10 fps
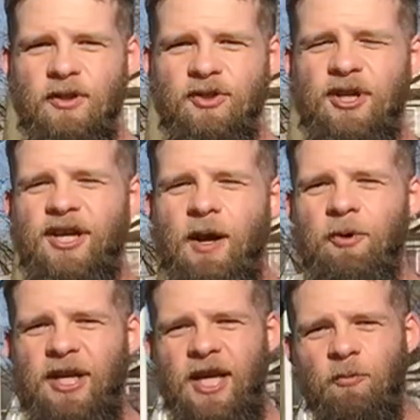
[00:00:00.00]
So here now
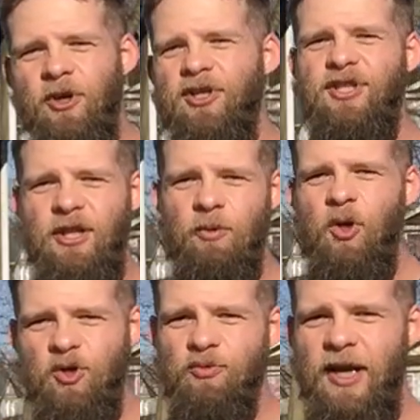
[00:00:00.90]
we're going to inward gunting, and
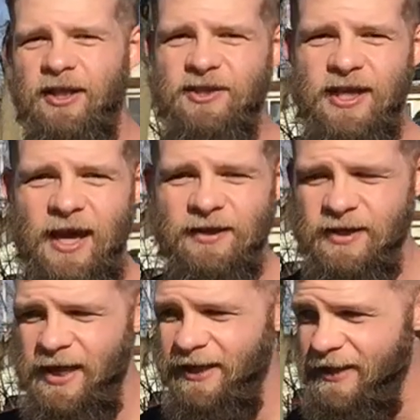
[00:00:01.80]
we're going to go directly to
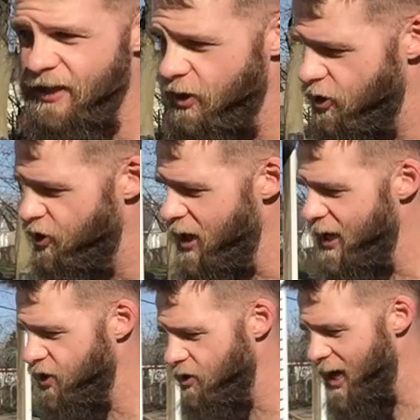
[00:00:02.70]
that linear
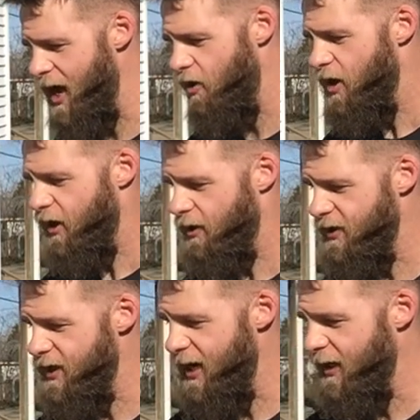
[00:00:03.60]
shot. So now, like
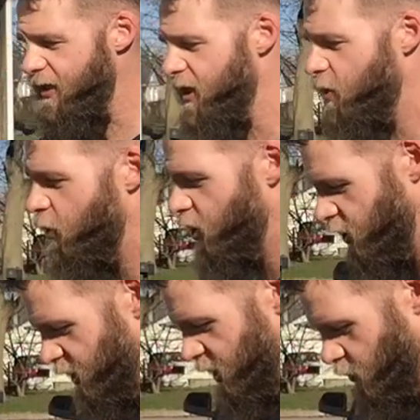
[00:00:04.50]
I said, I can inward
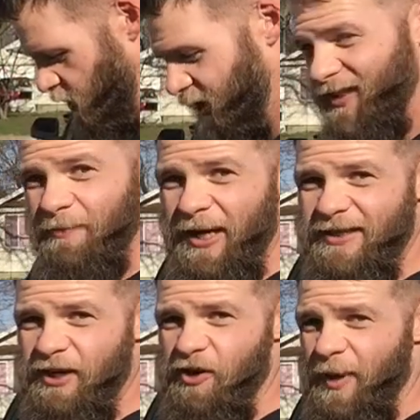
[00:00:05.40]
gunting, bring it to my
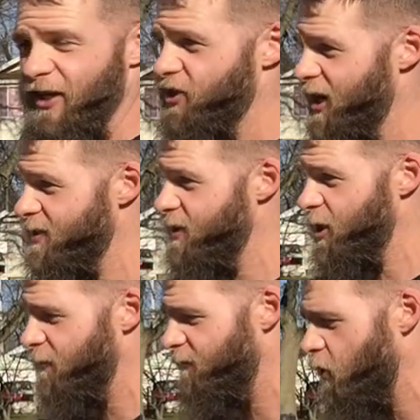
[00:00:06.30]
center of my chest
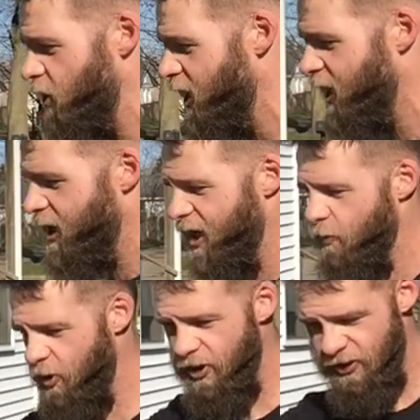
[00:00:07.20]
and come forward.
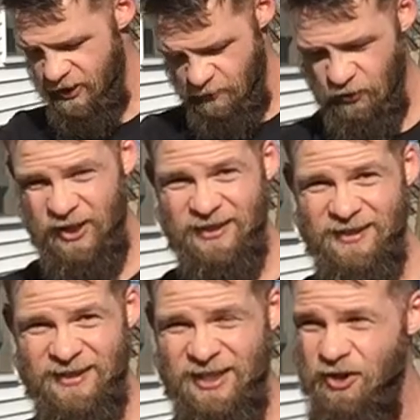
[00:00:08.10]
Inward gunting, bring it
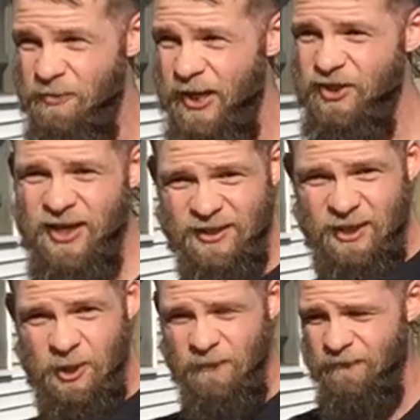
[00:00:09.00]
to the center of my
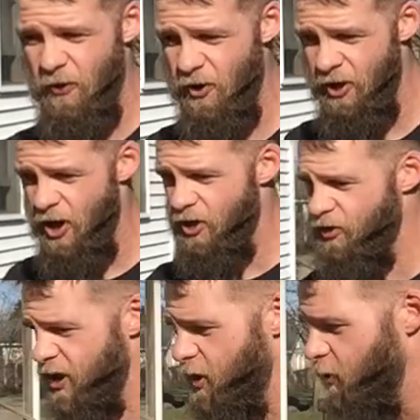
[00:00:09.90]
chest and come forward.
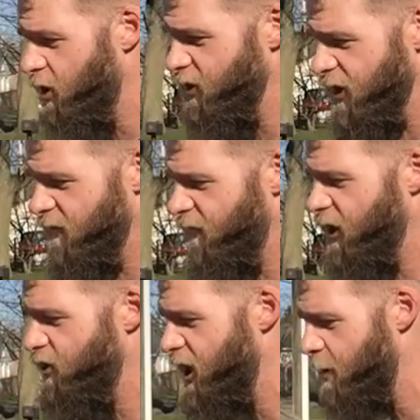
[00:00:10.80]
So inward gunting to
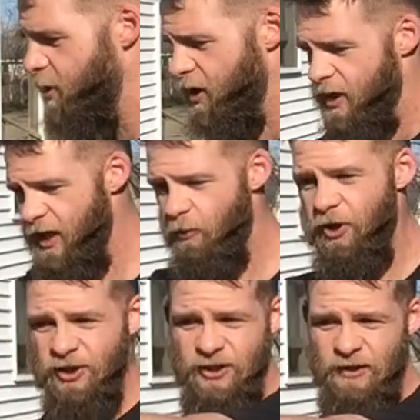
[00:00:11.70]
finger jab,
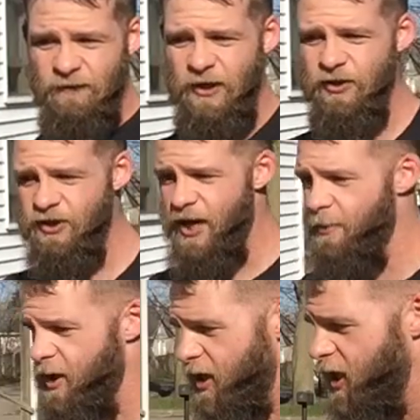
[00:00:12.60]
inward gunting to finger
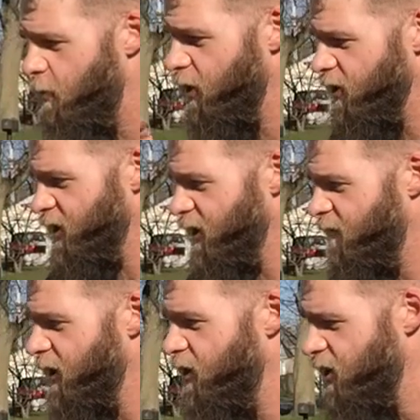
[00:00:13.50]
jab, inward gunting to
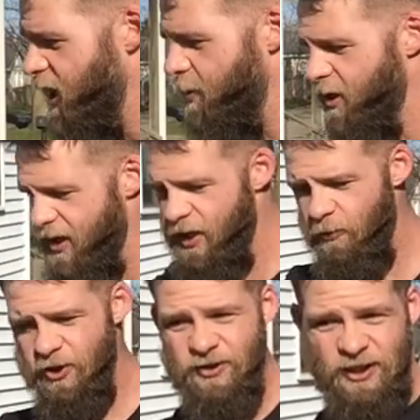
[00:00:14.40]
finger jab,
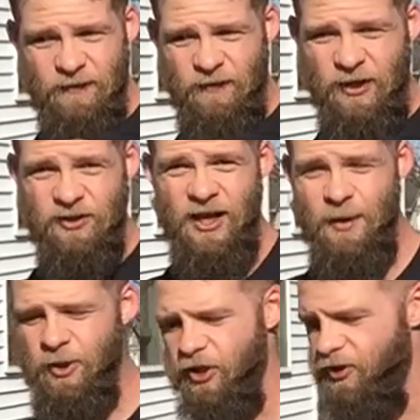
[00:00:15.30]
inward gunting to finger
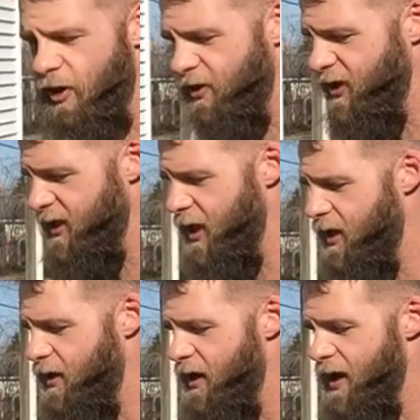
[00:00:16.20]
jab. And you'll notice
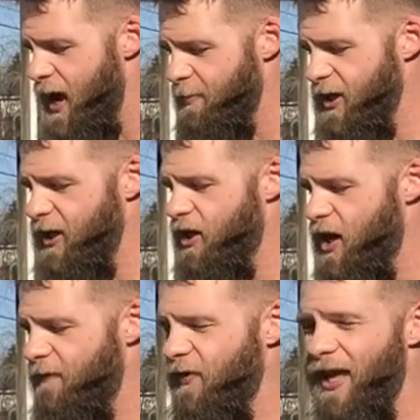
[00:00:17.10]
again, I'm getting
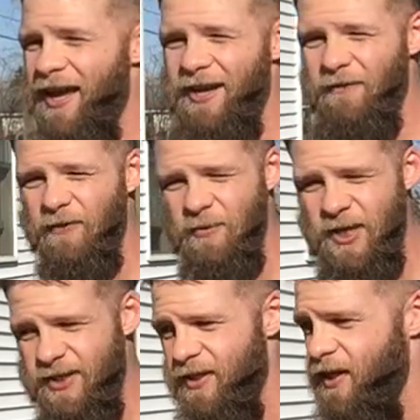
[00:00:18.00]
offline from
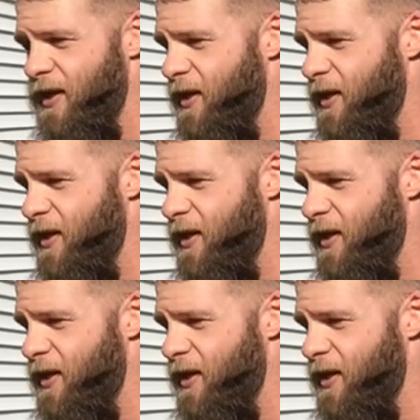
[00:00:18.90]
this